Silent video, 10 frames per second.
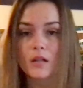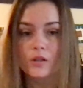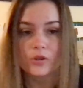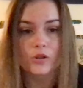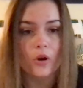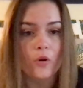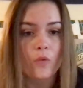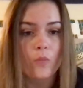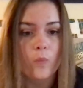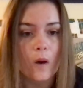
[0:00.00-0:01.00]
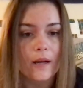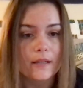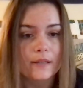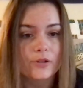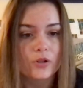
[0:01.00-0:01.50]
So
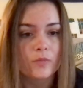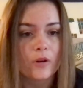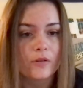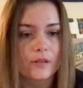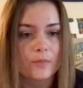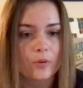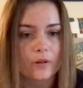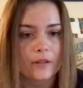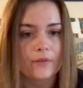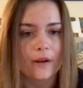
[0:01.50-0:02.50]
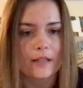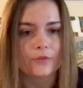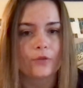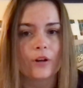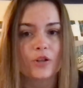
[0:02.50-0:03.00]
what is your most important advice
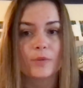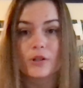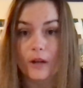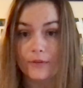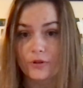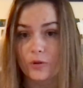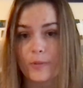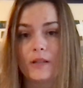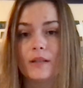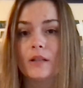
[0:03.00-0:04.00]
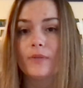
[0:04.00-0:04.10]
for freshmen? So I have 2 pieces of